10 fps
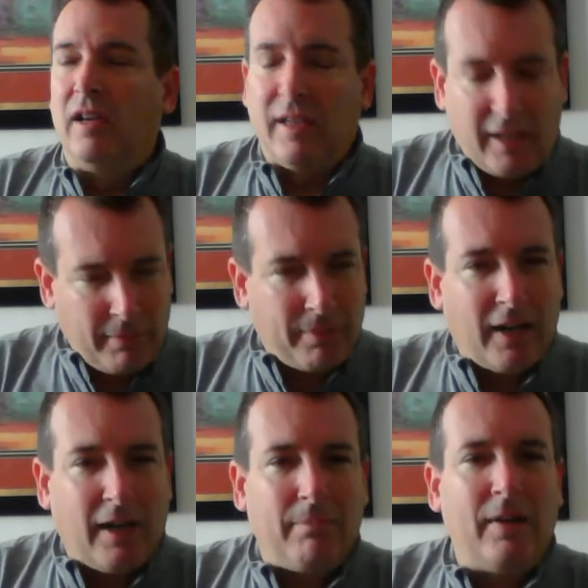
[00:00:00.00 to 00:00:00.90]
keep it
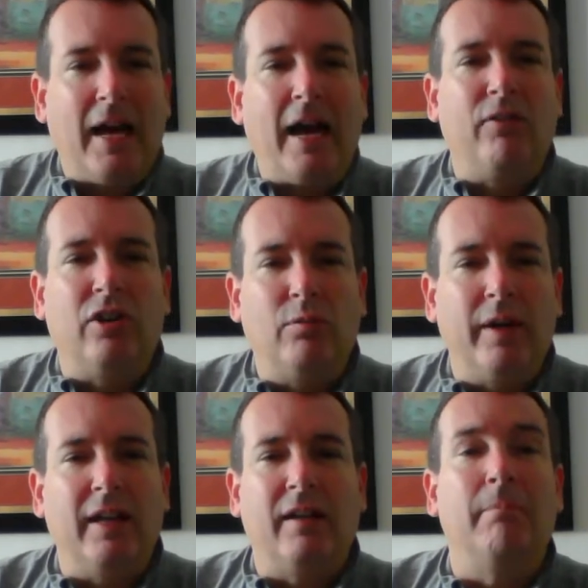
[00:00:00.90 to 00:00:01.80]
up. Have a good
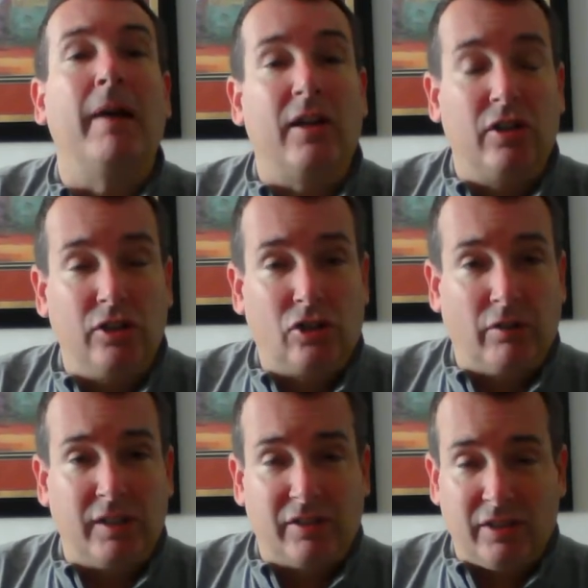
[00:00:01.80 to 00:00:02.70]
week. Make good
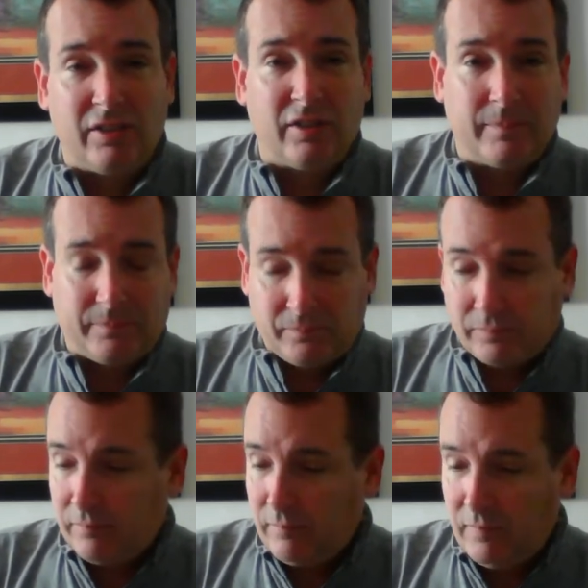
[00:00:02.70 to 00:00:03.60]
choices.
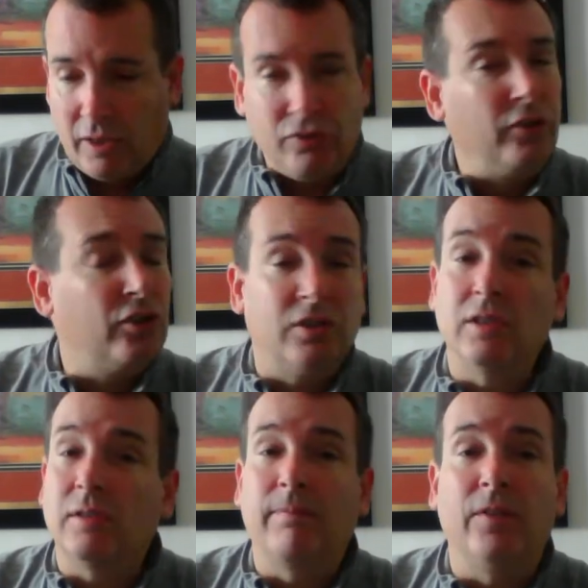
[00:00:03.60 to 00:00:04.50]

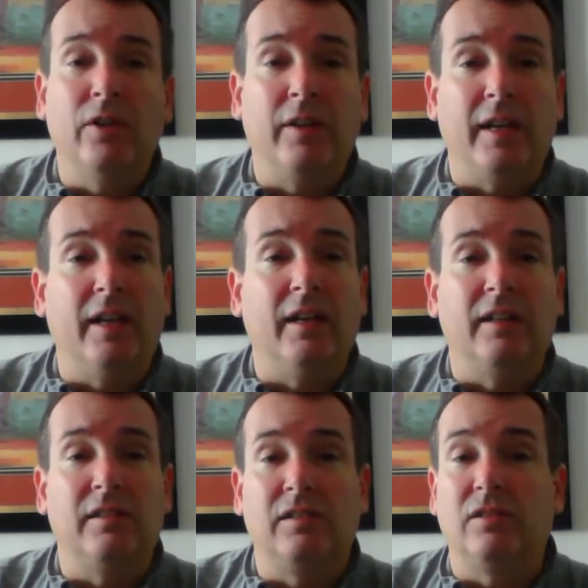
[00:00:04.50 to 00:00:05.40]
Nutrisystem food
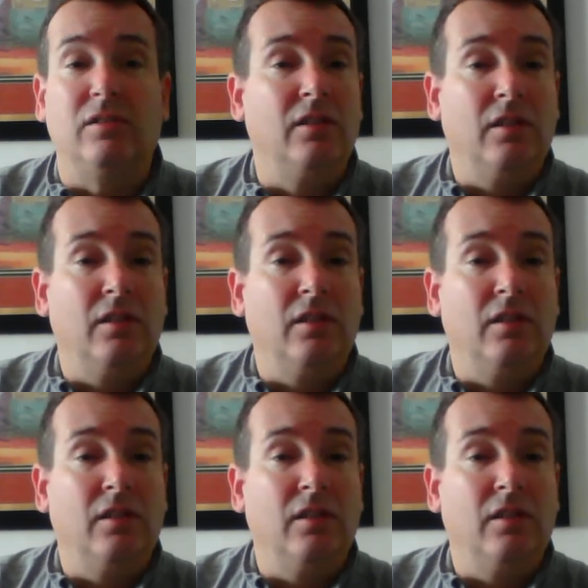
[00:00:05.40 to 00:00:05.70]
is,